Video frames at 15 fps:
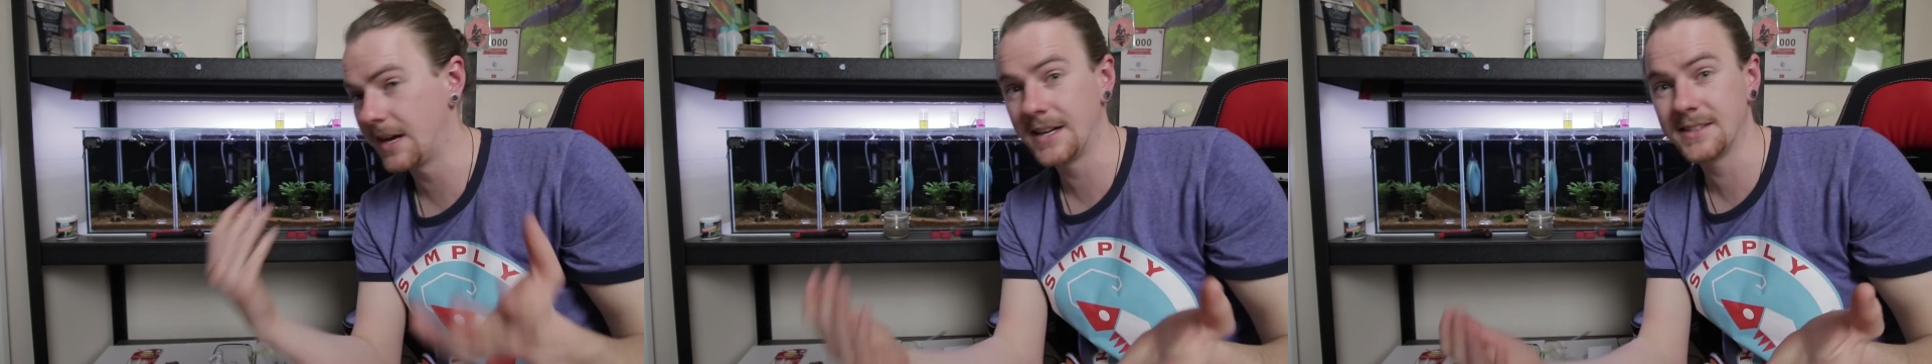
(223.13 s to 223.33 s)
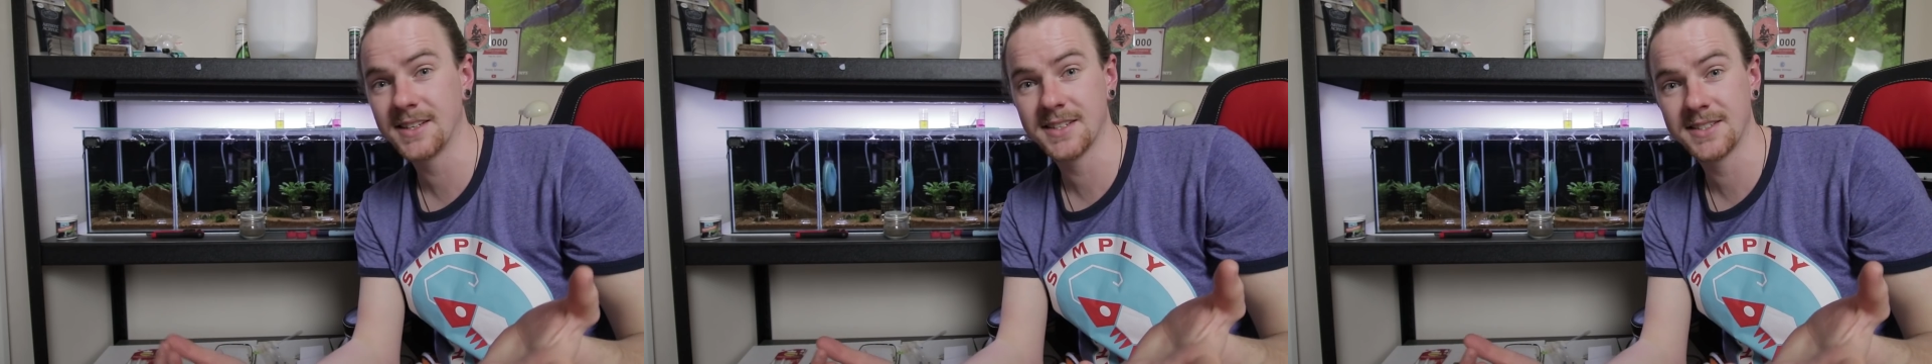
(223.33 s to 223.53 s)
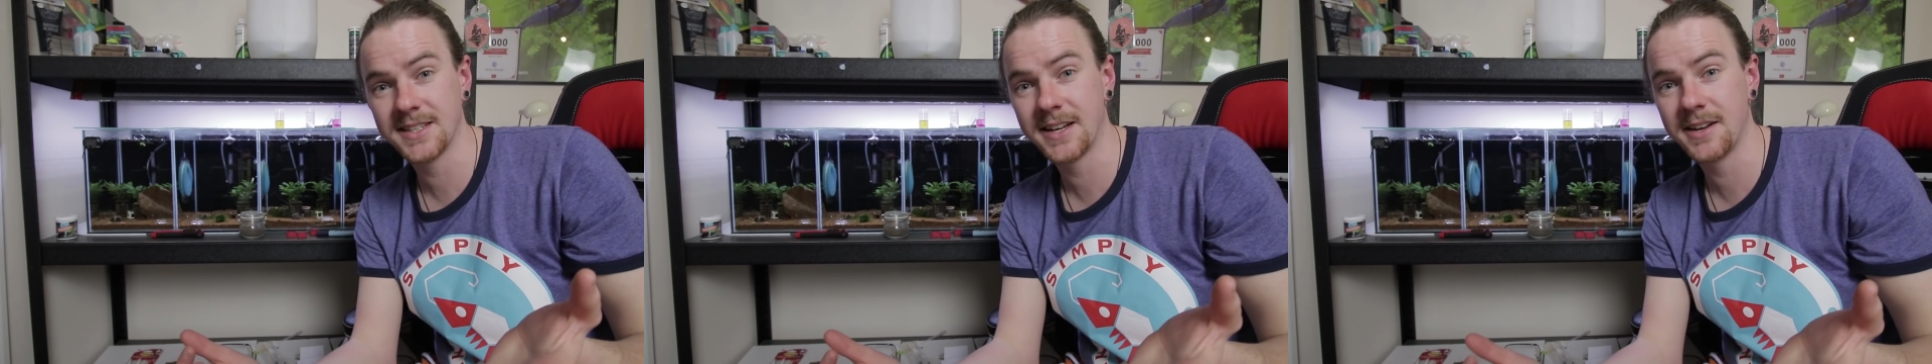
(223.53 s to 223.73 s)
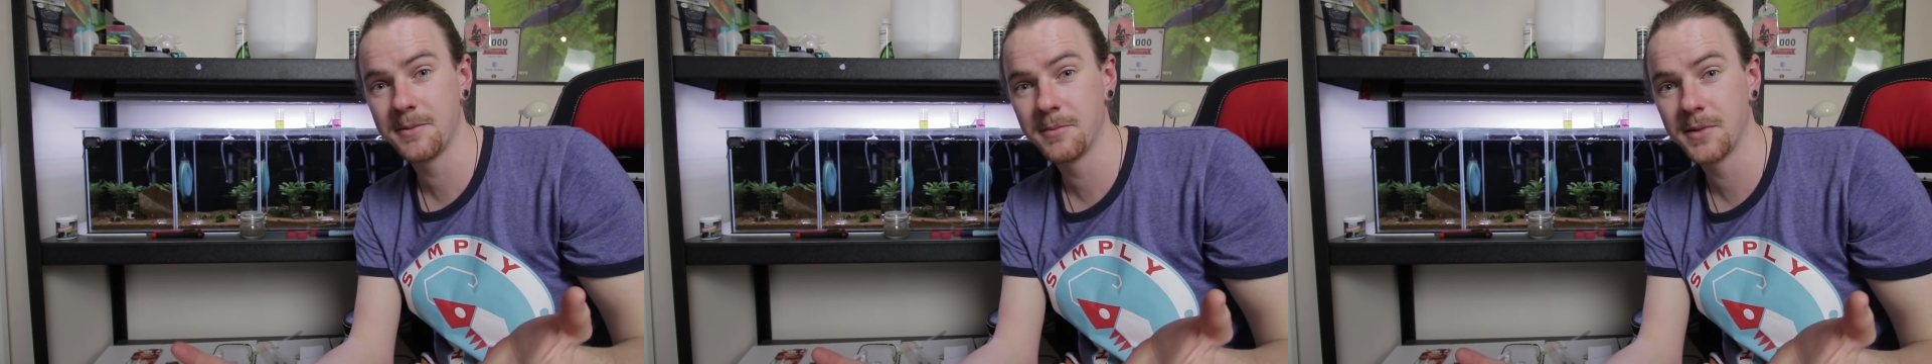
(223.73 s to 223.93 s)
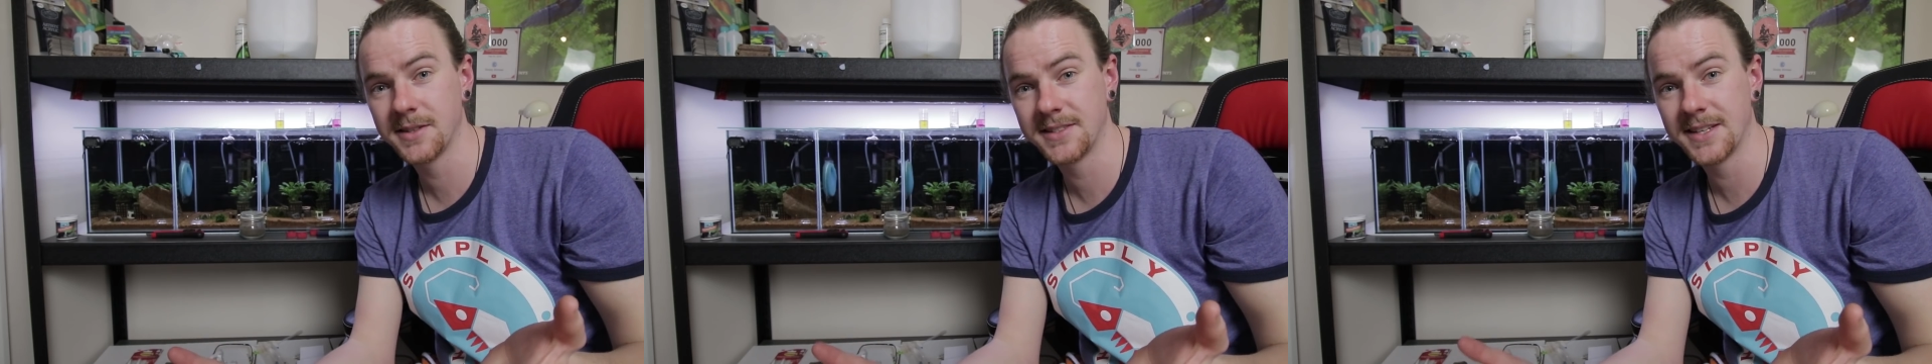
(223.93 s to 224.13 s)
As I said
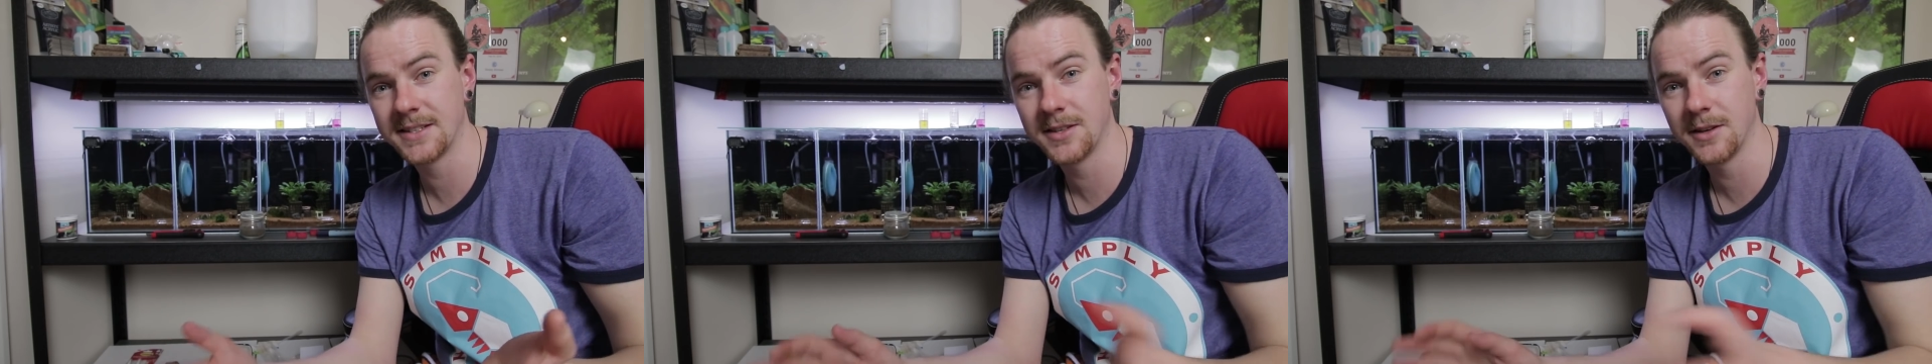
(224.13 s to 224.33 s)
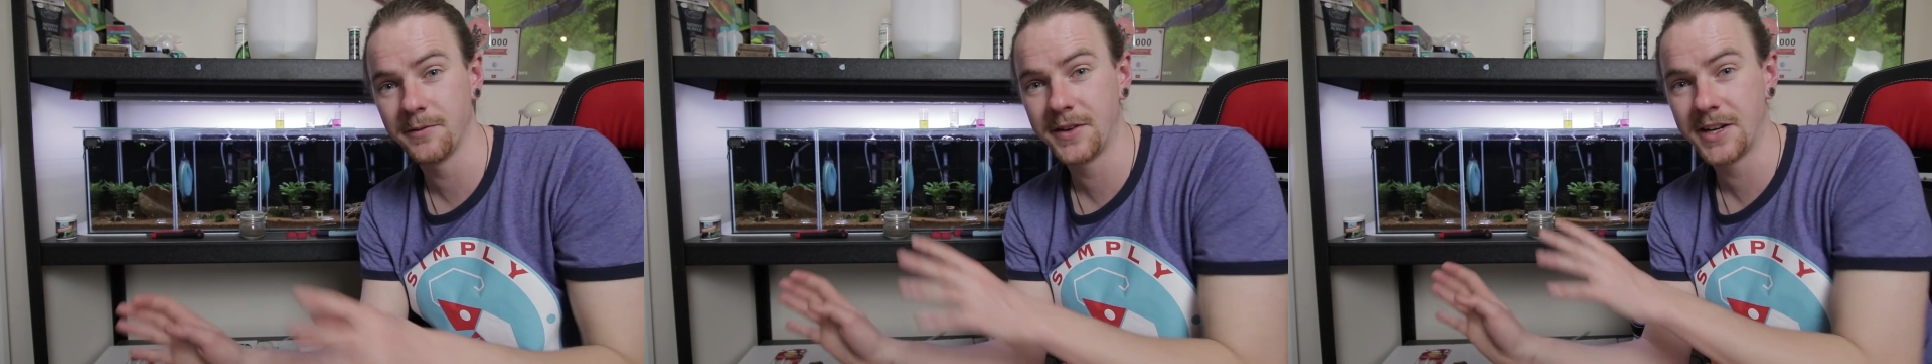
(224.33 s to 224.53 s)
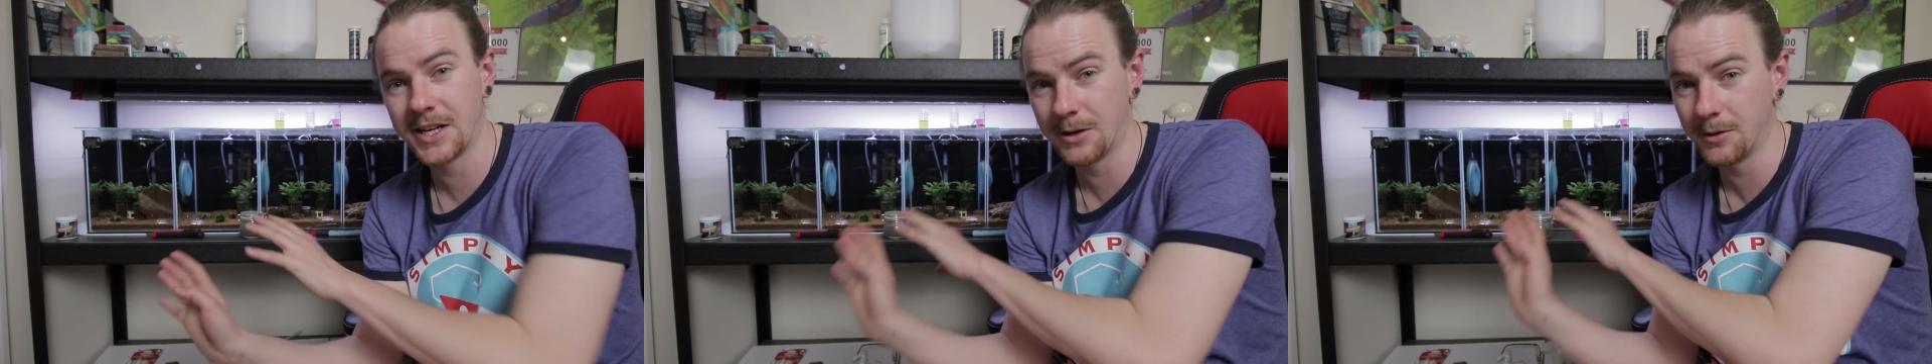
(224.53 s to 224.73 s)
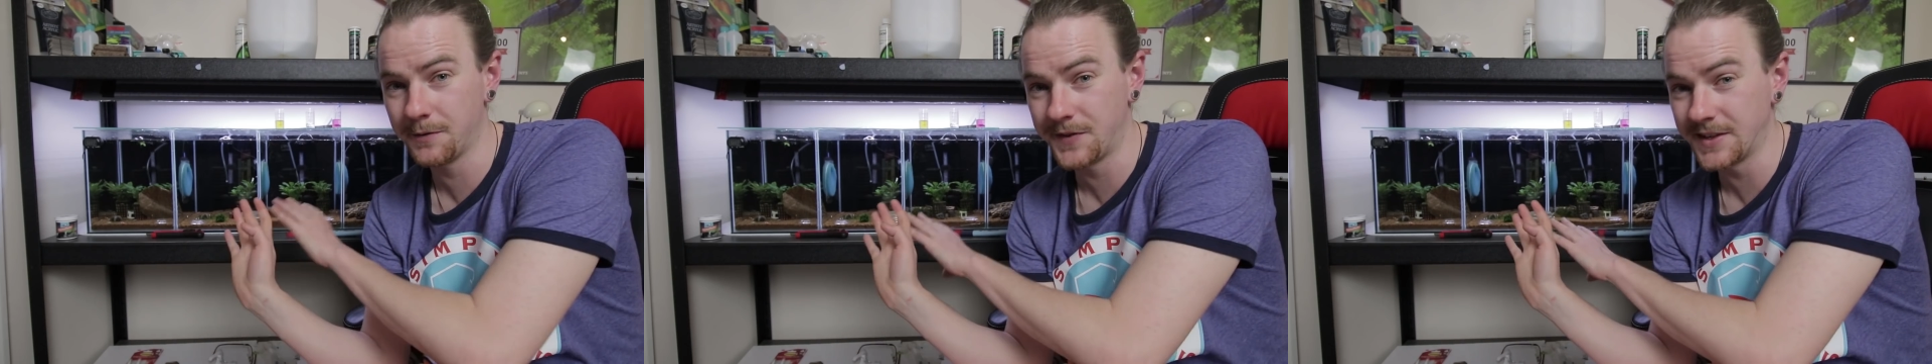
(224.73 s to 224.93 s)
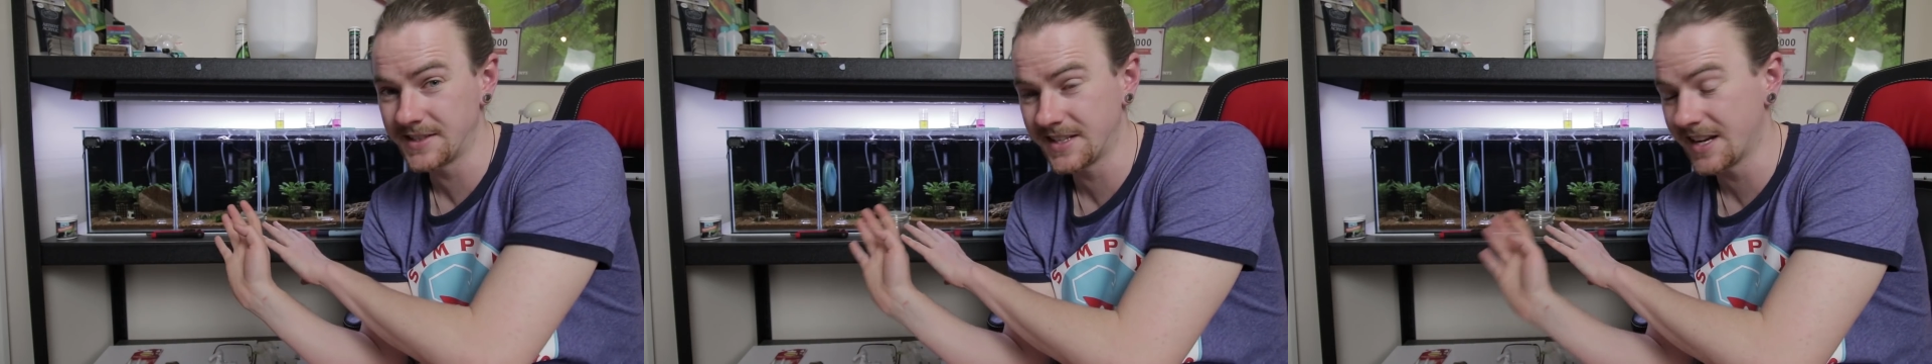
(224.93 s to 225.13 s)
in my setup video
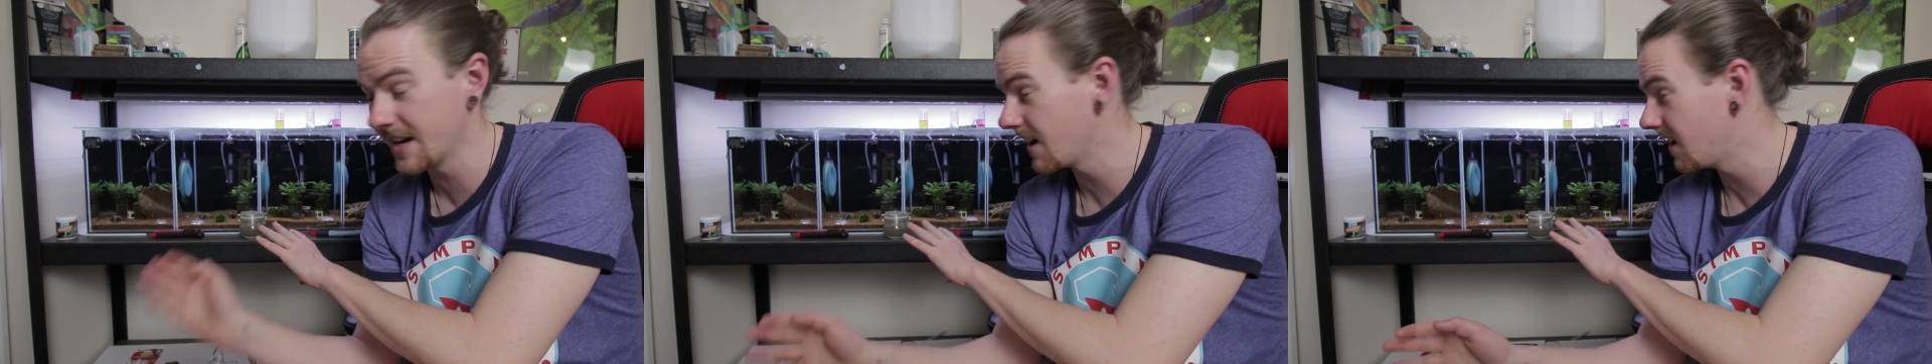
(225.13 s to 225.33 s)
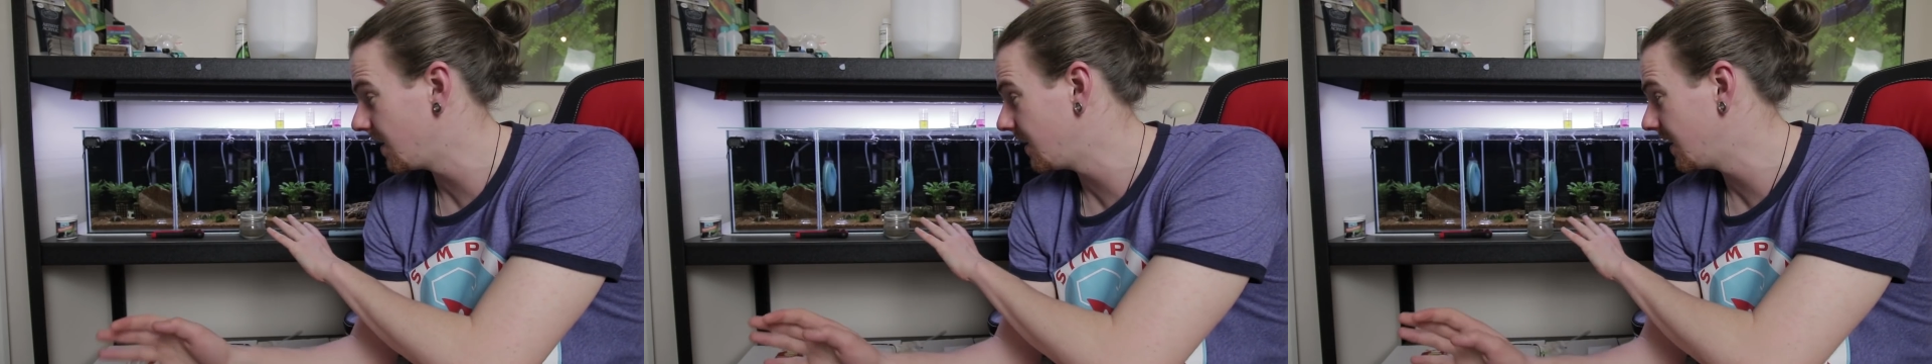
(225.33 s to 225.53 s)
of this tank,